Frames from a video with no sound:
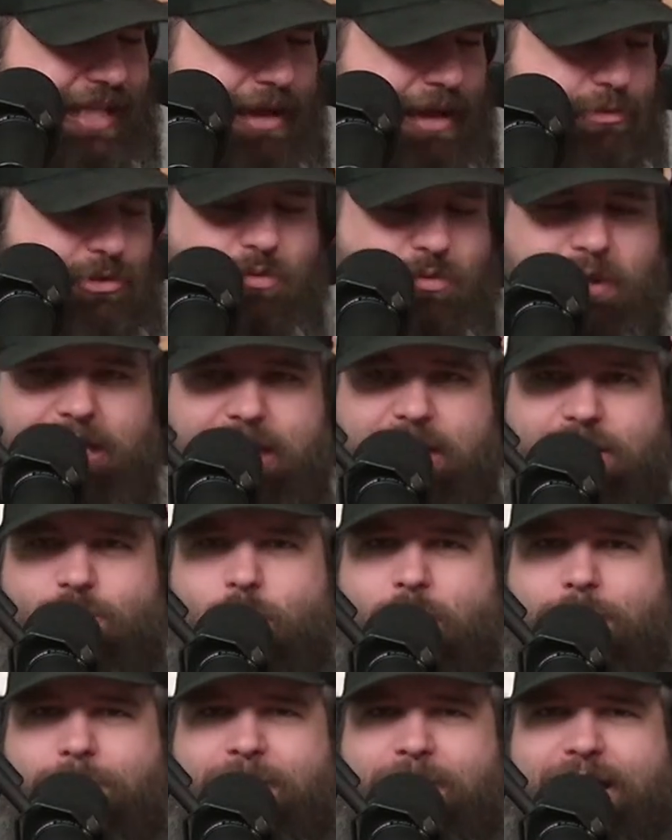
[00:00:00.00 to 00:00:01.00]
I was really
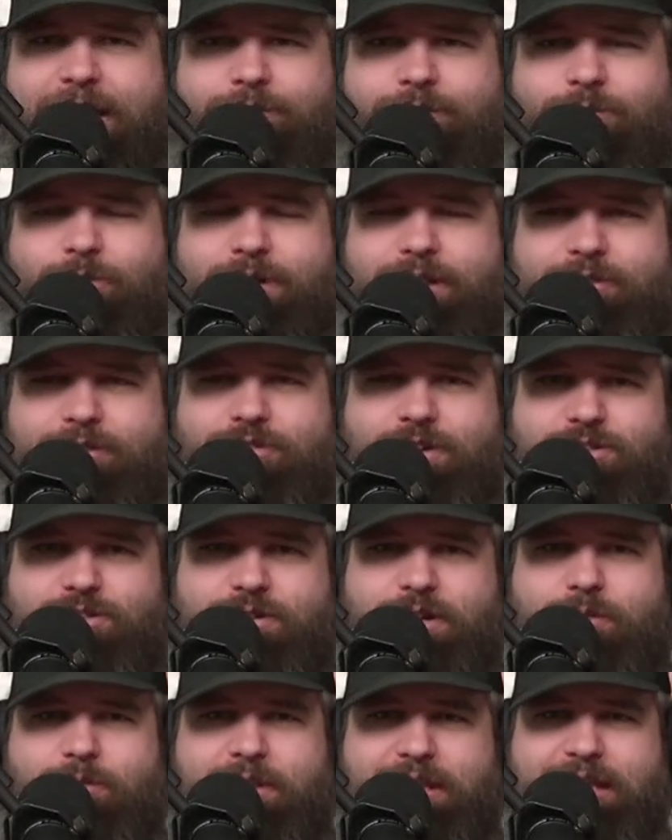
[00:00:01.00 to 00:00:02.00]
annoyed by it. Really
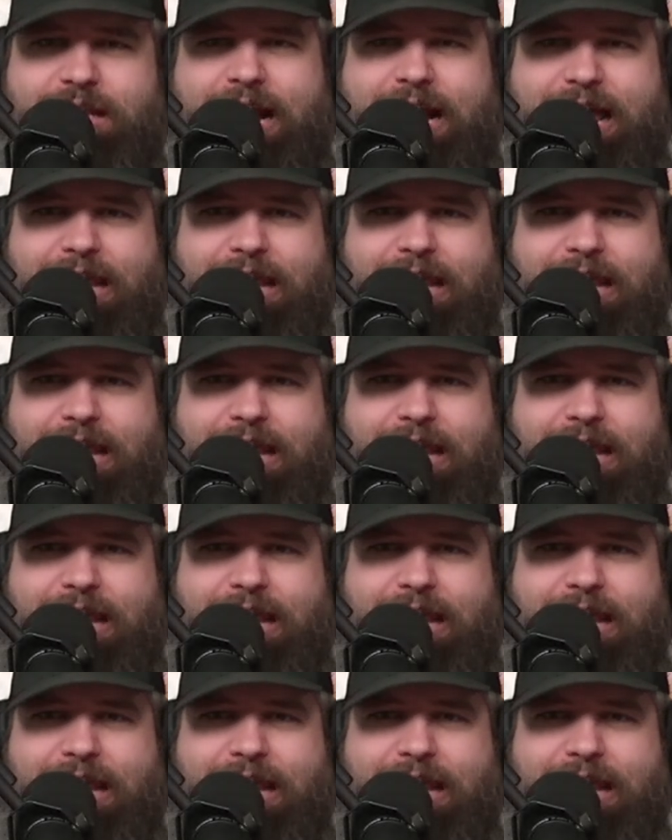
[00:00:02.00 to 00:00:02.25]
frustrated with it.